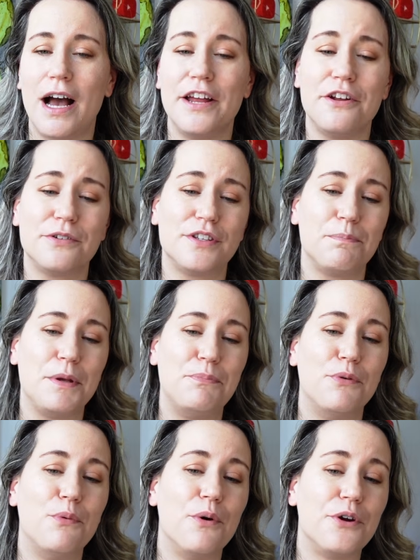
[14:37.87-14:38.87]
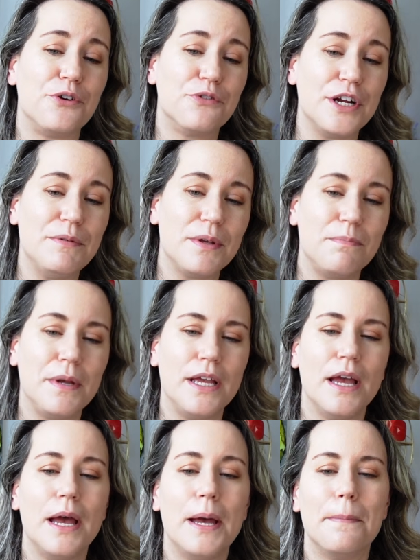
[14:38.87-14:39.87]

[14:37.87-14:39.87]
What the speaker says: I know some people won't agree with me,